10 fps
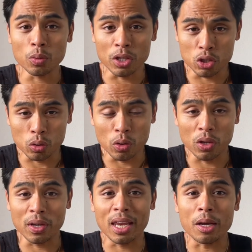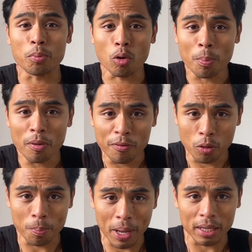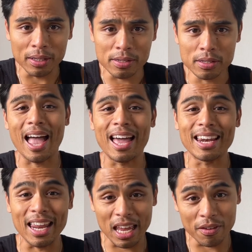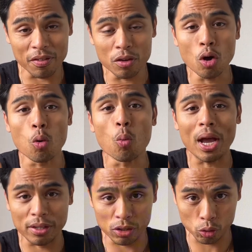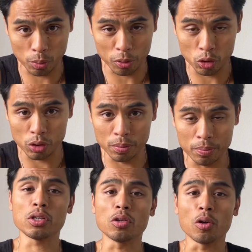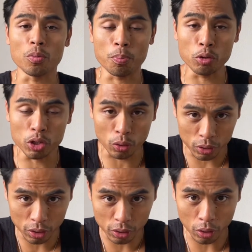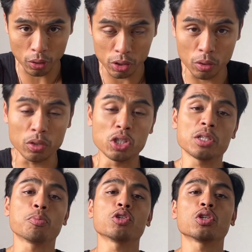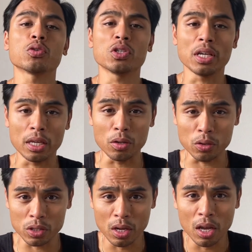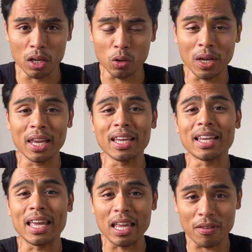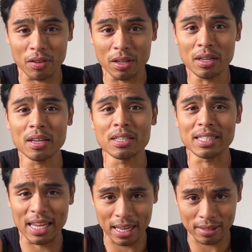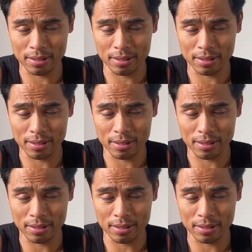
will ensure that you're getting proper foot balance and an even weight distribution. So you're not pushing onto your toes, you're not just pushing onto your heels, you're getting an even stance.